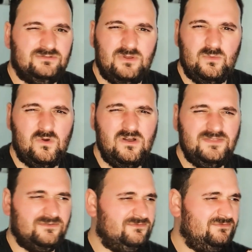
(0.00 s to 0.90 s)
I was like, why
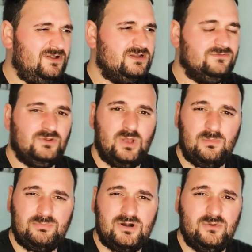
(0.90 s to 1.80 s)
the fuck have you
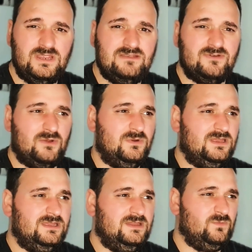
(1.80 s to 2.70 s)
got Pro Evo
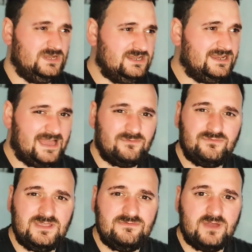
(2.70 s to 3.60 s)
when you can have
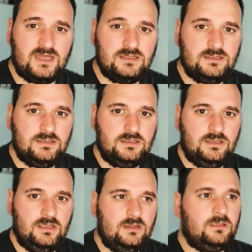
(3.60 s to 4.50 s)
FIFA?
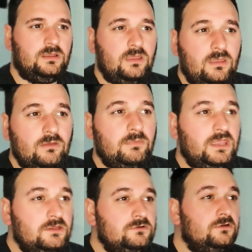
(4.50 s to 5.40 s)
Like, oh
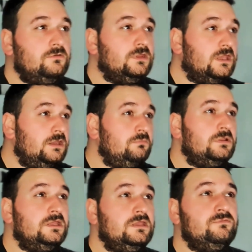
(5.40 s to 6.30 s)
man, you know, the
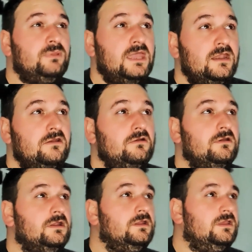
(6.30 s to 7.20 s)
gameplay's better
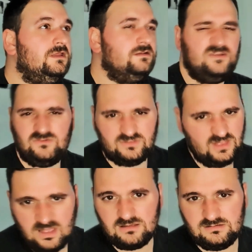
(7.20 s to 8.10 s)
and... No, it's
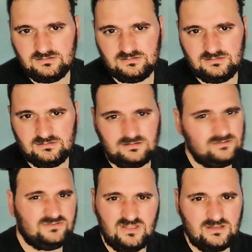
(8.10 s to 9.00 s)
not.
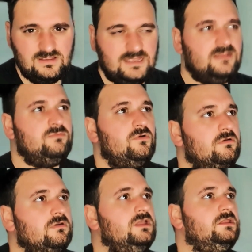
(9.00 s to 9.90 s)
No, it's not. It's
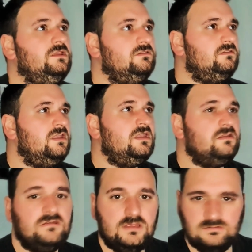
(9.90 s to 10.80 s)
more realistic.